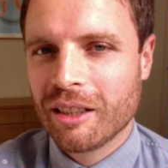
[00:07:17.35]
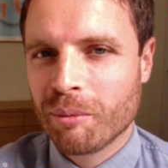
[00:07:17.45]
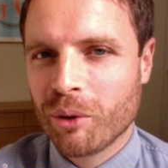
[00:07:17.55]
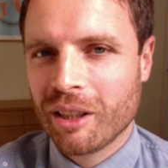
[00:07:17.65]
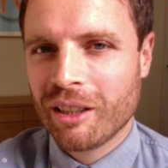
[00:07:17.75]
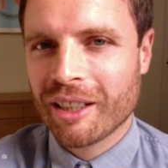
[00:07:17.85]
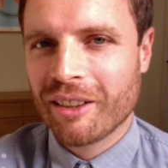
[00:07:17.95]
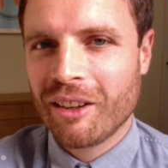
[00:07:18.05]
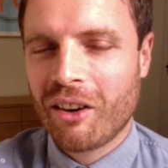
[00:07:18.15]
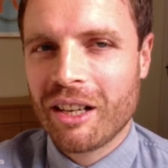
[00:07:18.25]
A point and click,
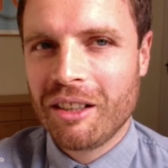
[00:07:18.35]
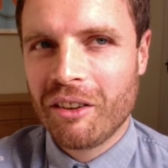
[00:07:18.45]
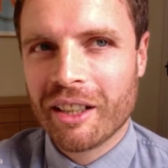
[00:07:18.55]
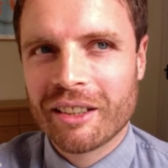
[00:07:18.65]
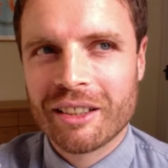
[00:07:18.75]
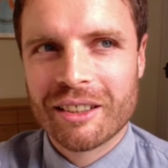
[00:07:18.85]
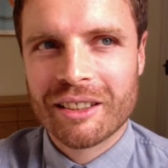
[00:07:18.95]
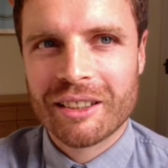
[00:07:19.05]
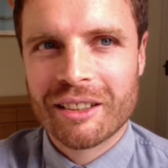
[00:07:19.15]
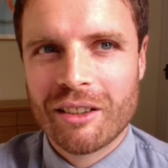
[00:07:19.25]

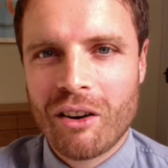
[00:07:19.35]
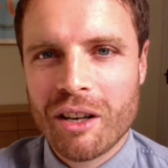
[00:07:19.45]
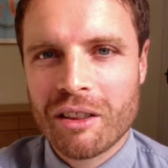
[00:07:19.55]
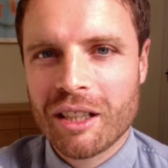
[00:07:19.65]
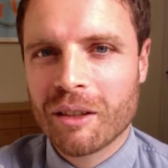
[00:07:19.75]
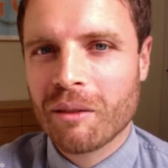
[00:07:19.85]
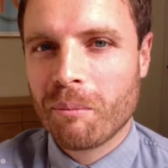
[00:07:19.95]
I think